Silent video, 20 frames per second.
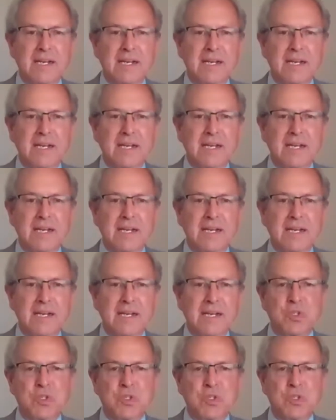that
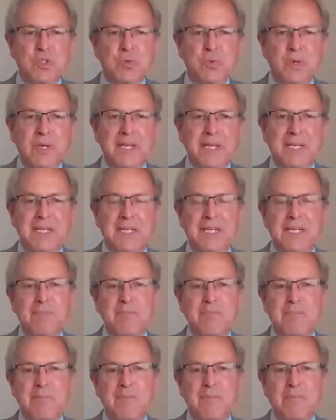surgery
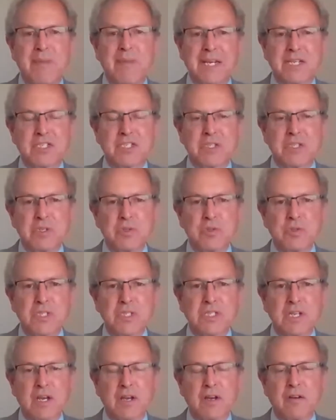makes
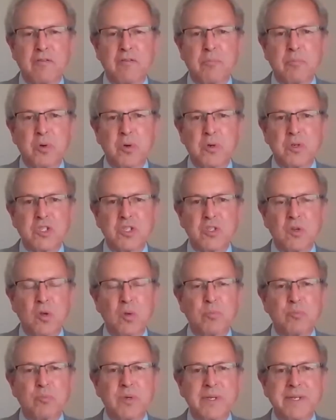use of personal
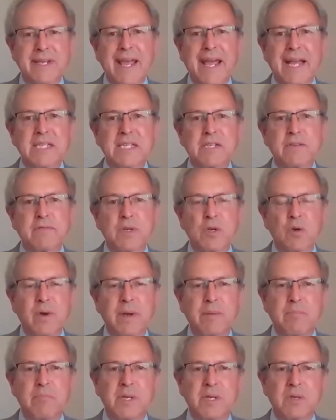protective
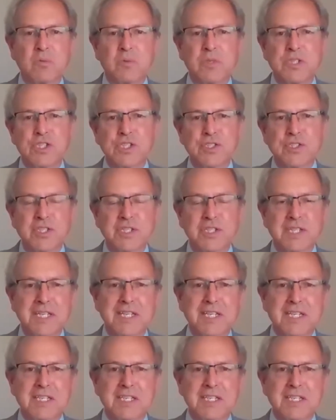equipment, which is needed